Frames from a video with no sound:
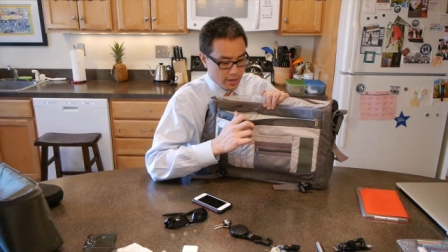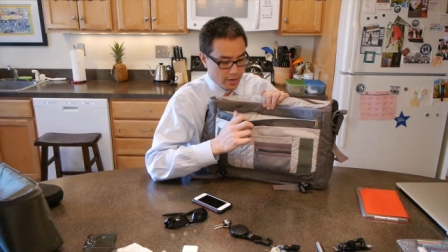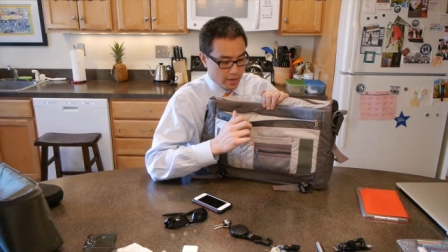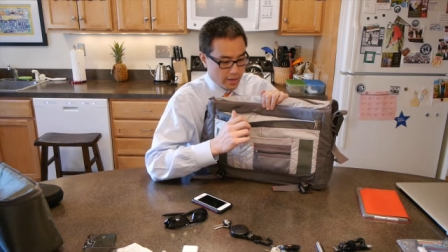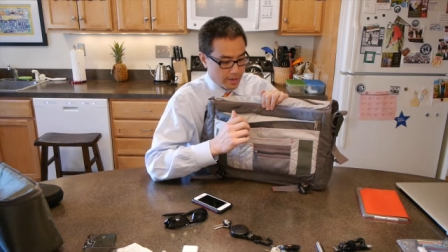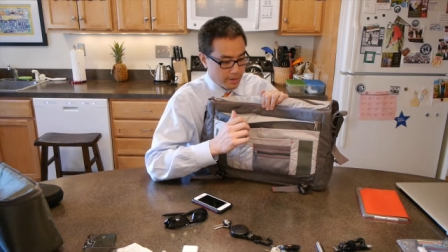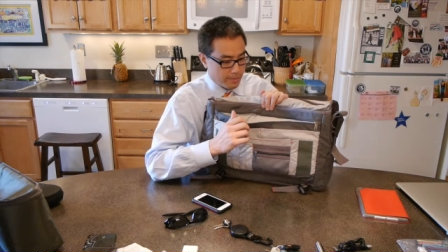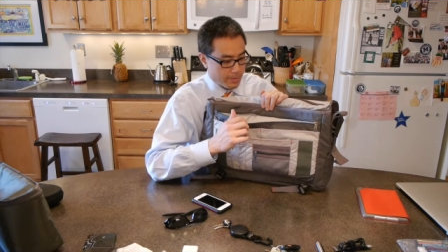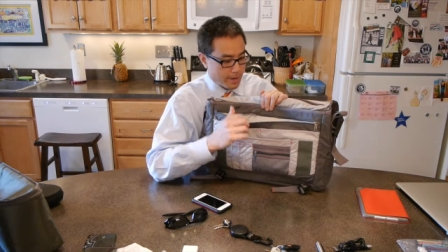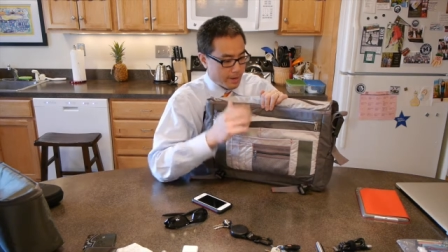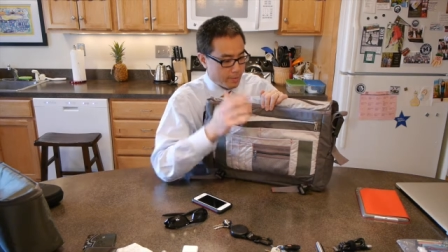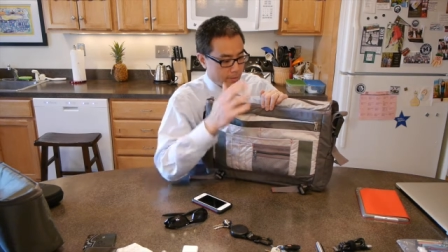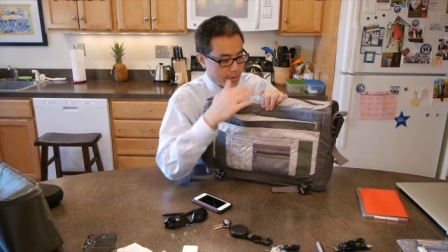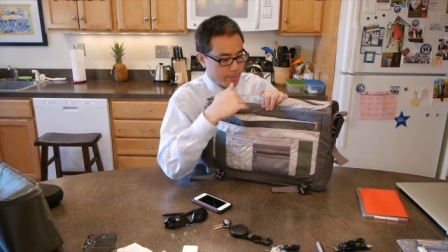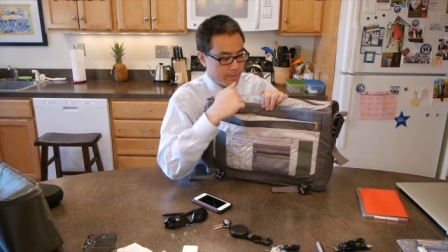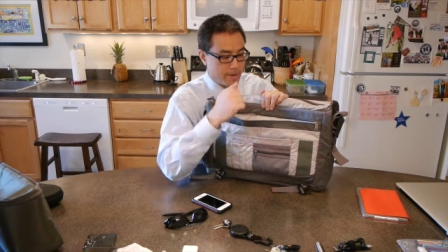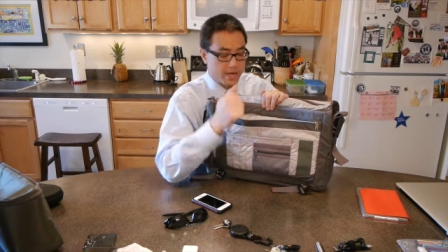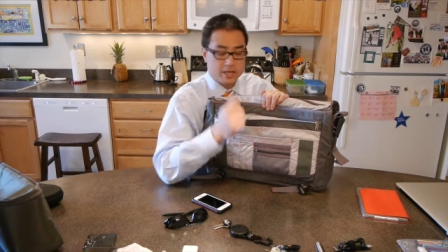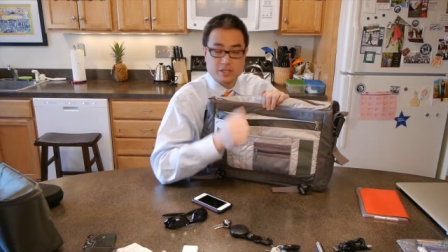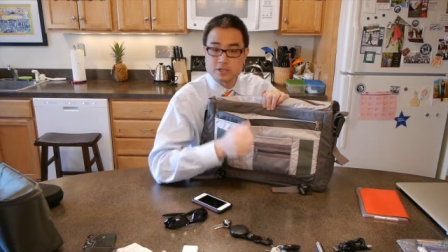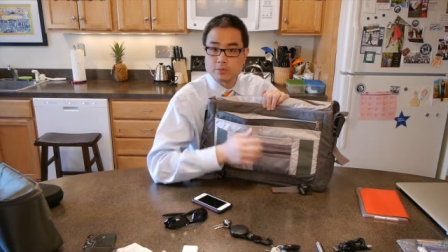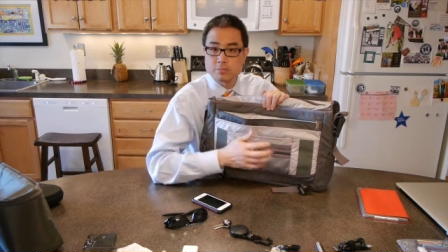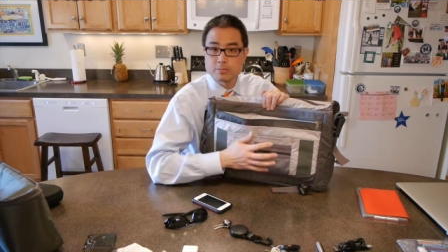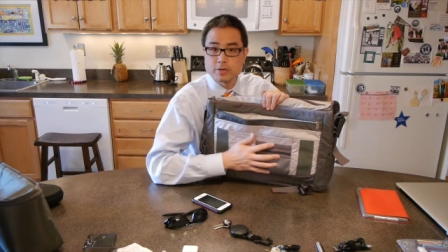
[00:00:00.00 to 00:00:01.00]
I would
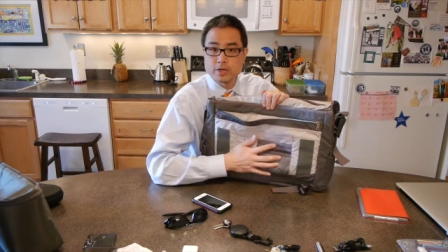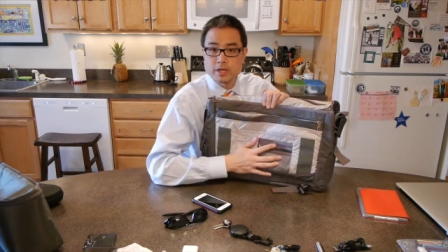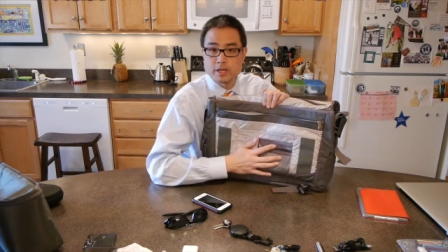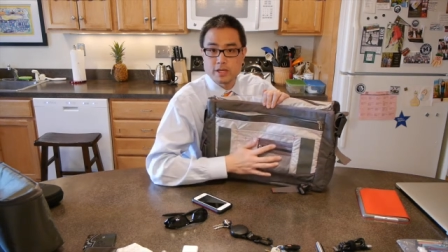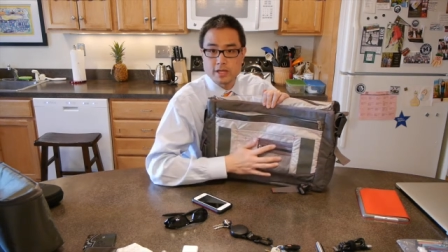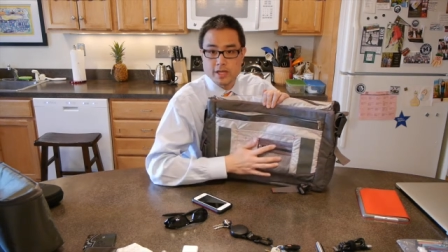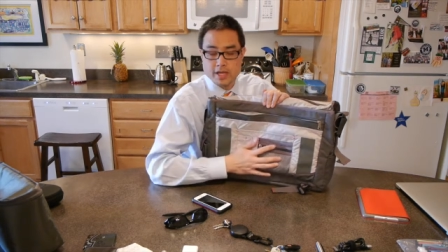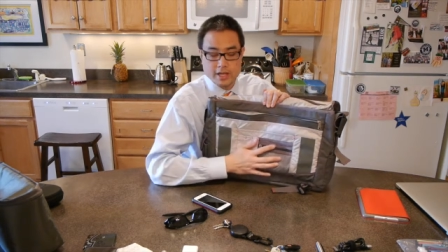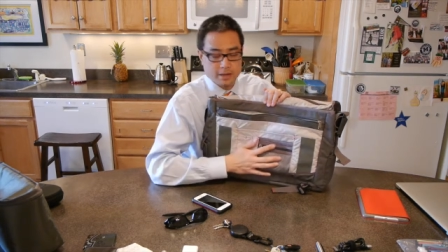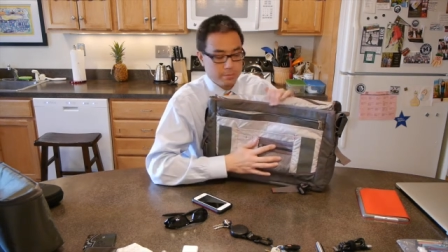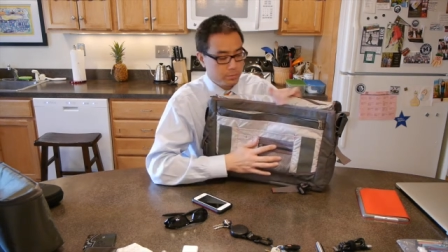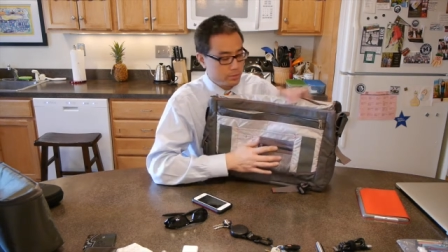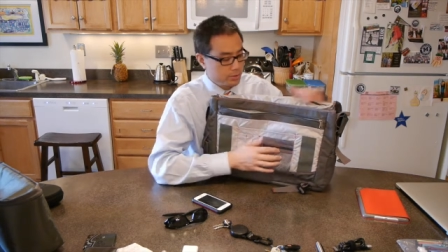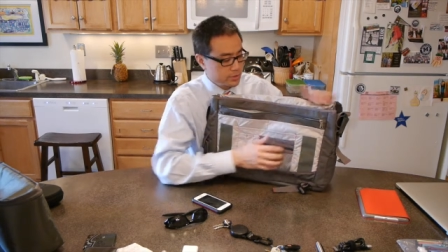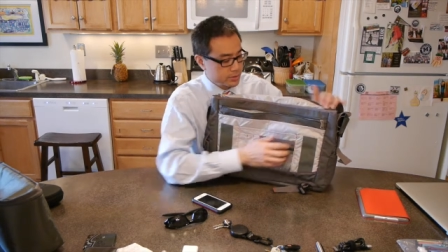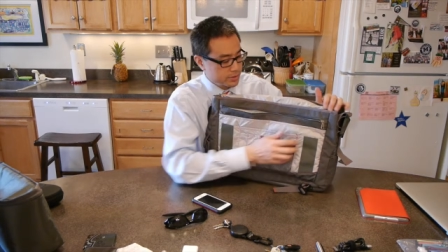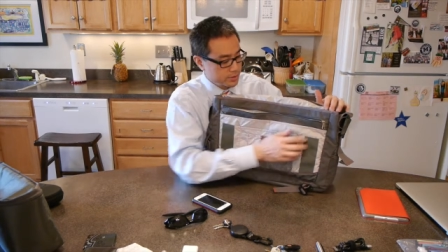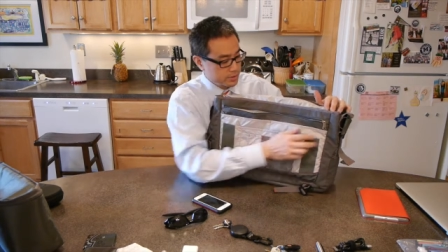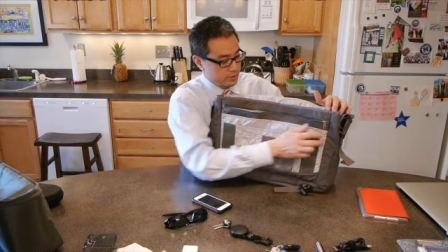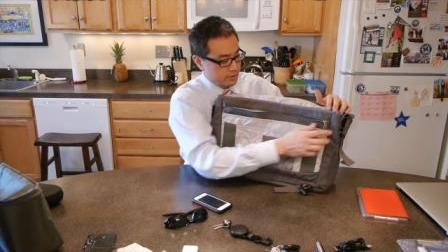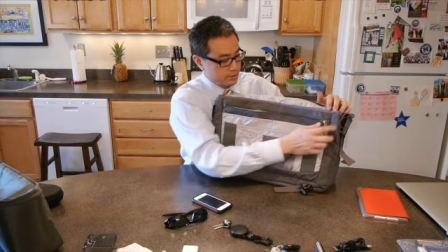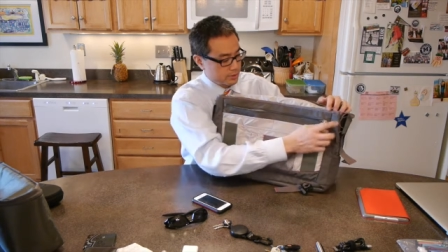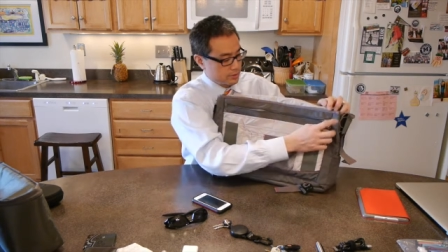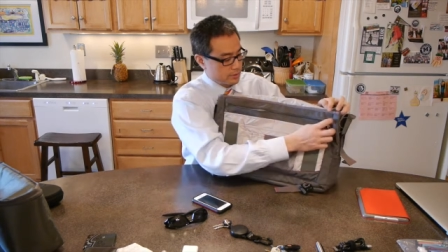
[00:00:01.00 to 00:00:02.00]
imagine putting cables
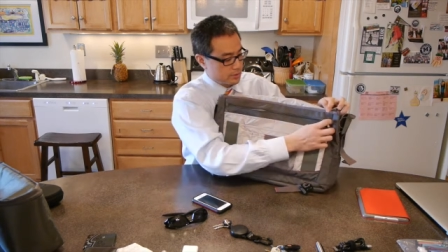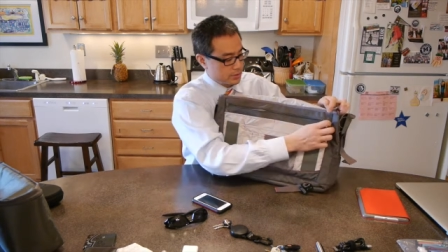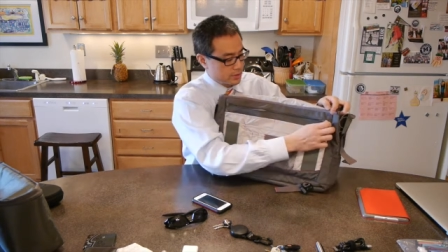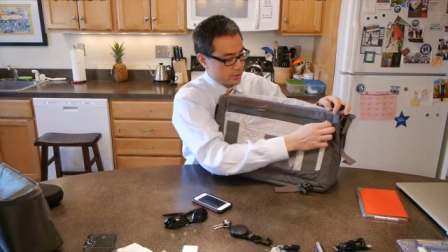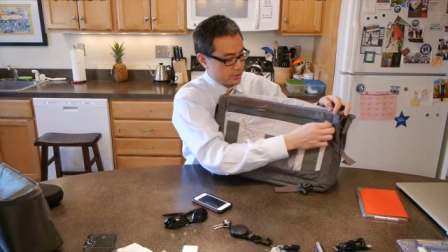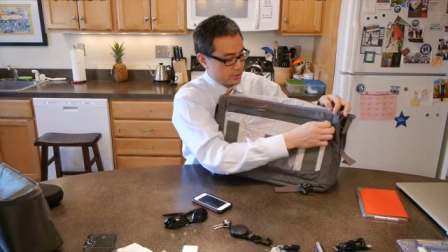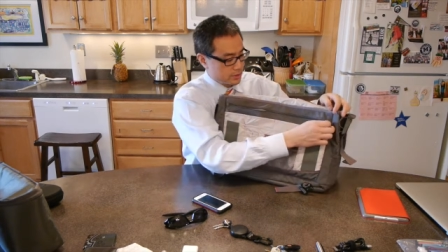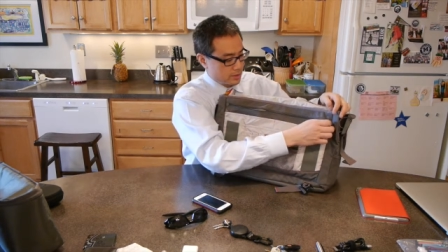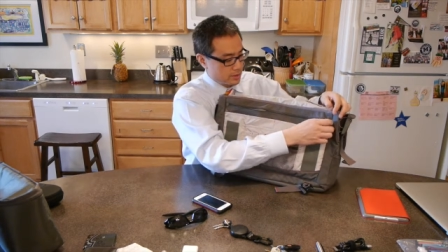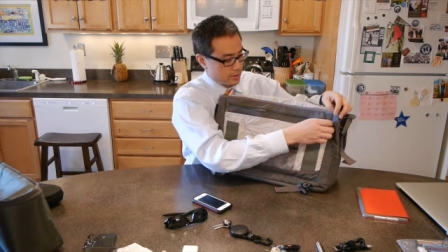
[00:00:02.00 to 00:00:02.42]
such